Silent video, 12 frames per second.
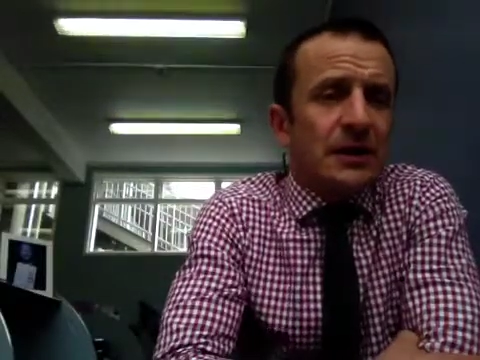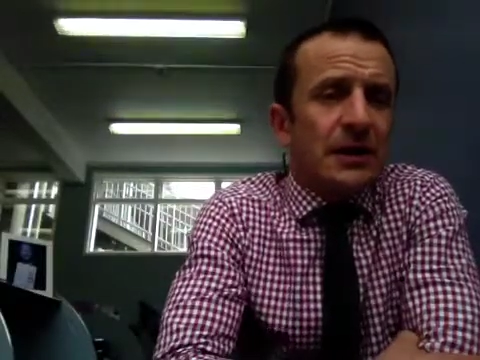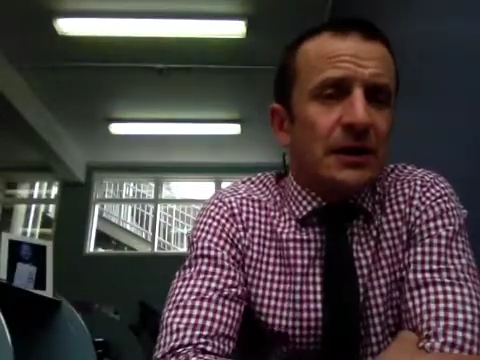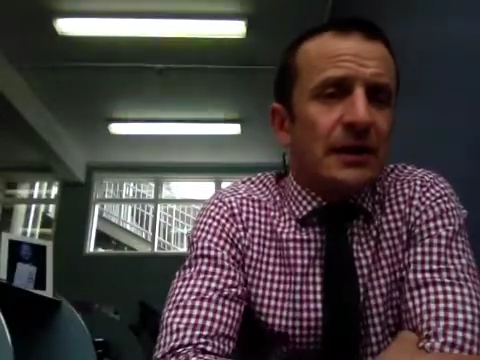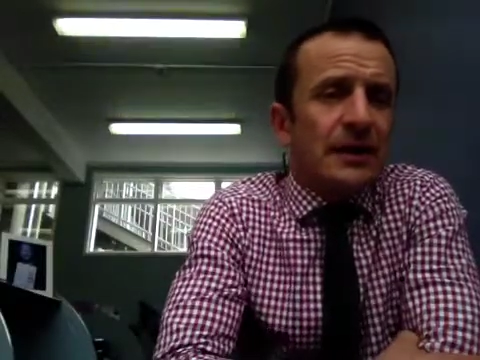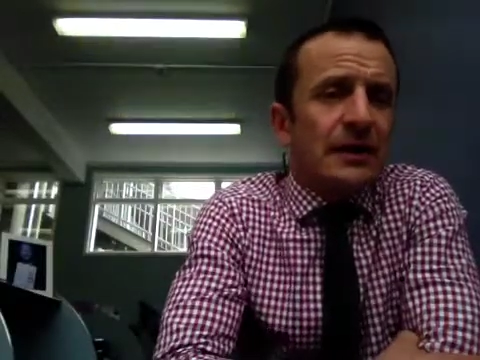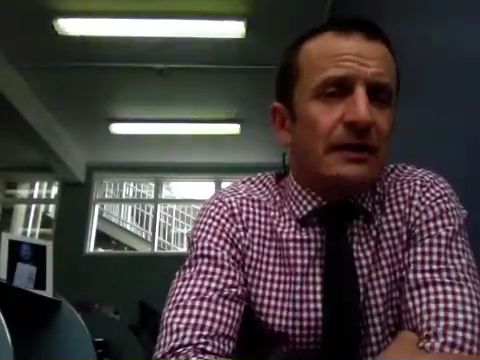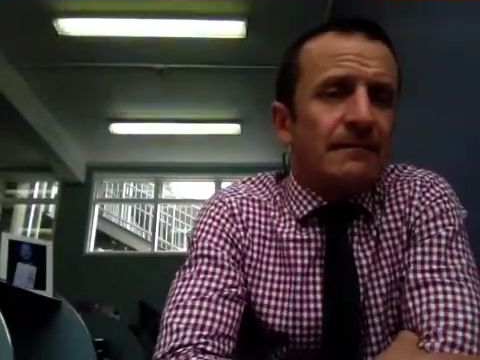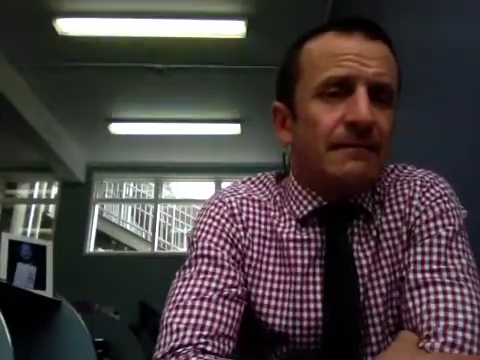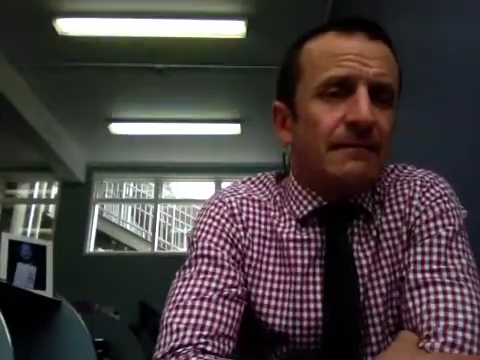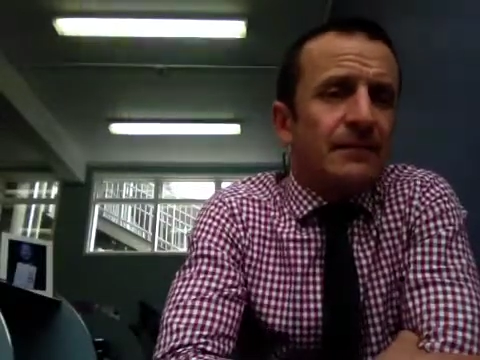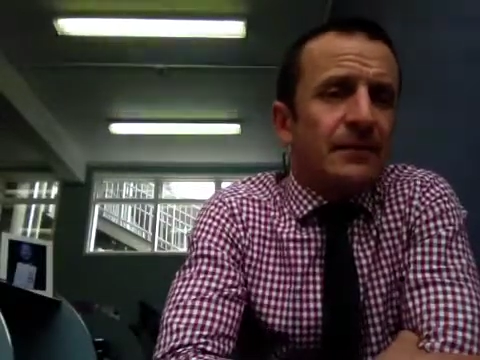
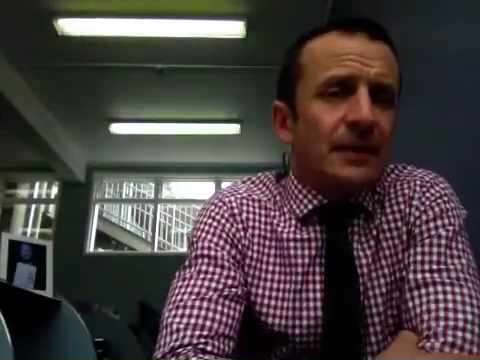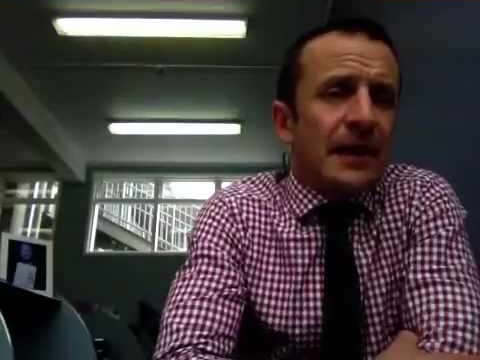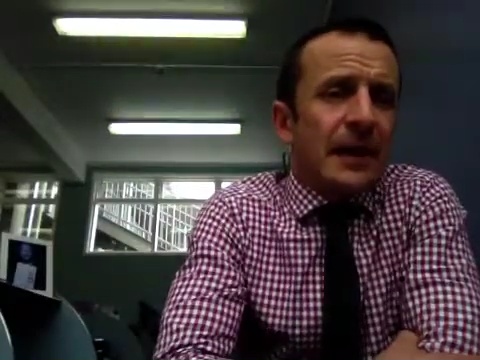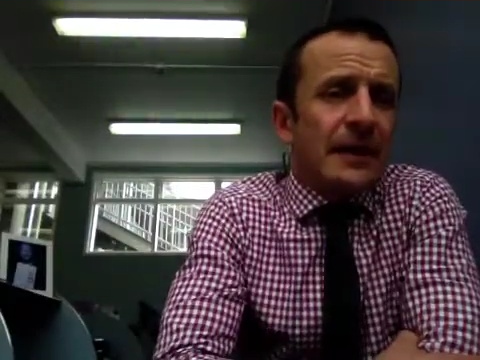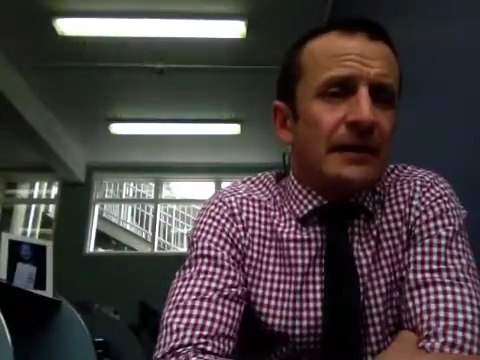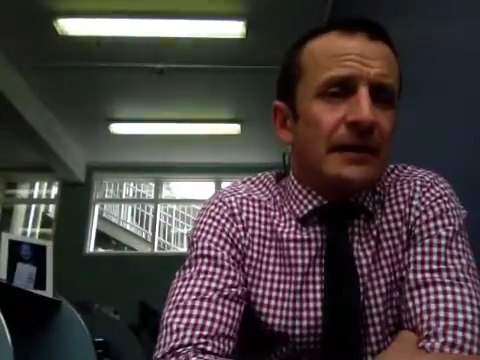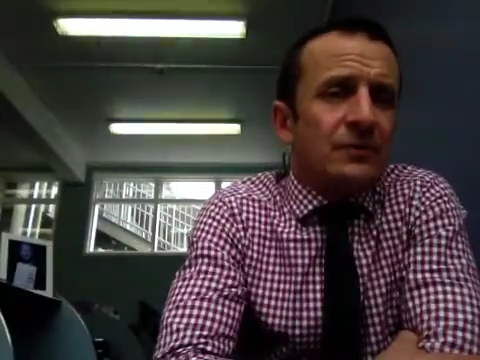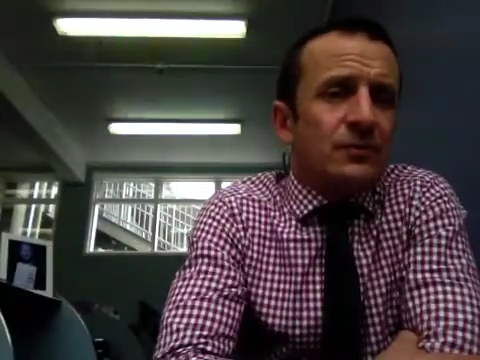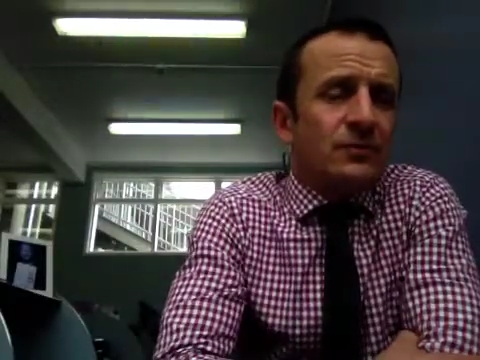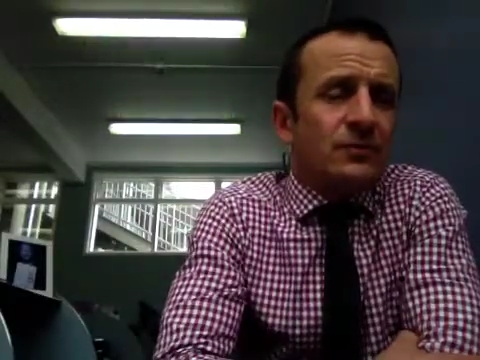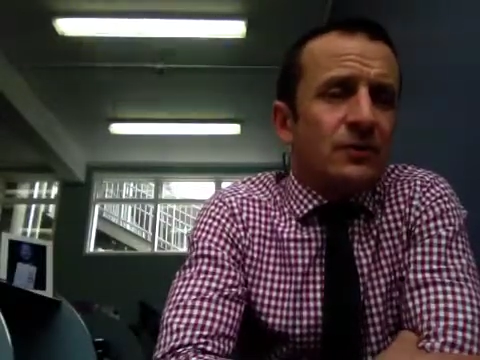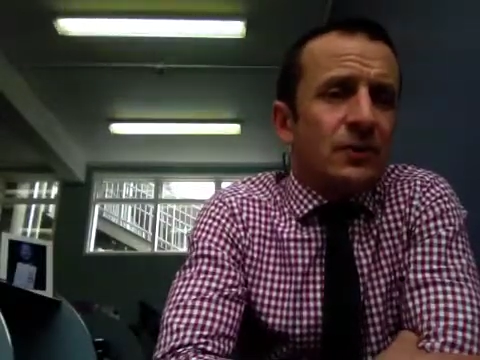and then
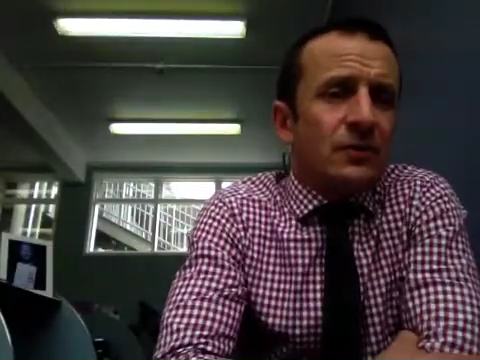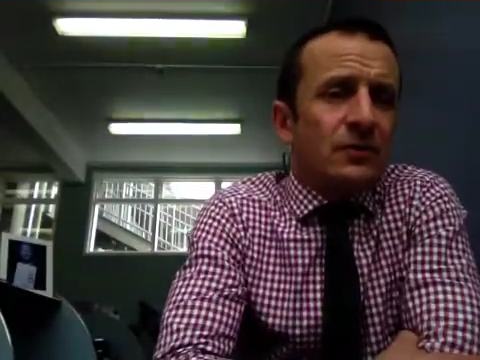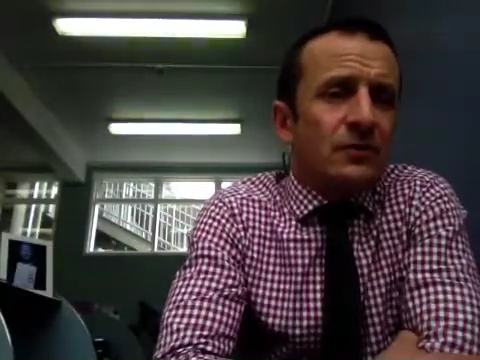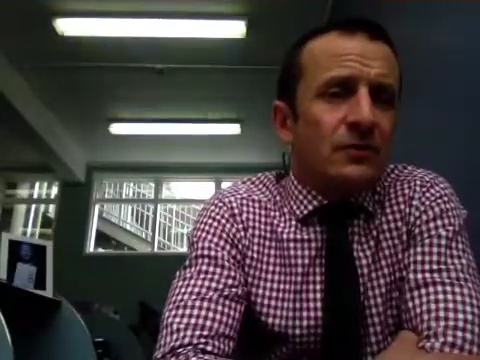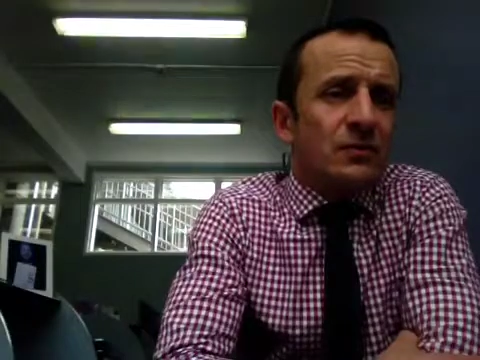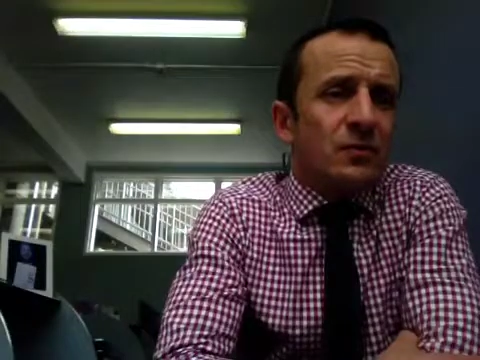also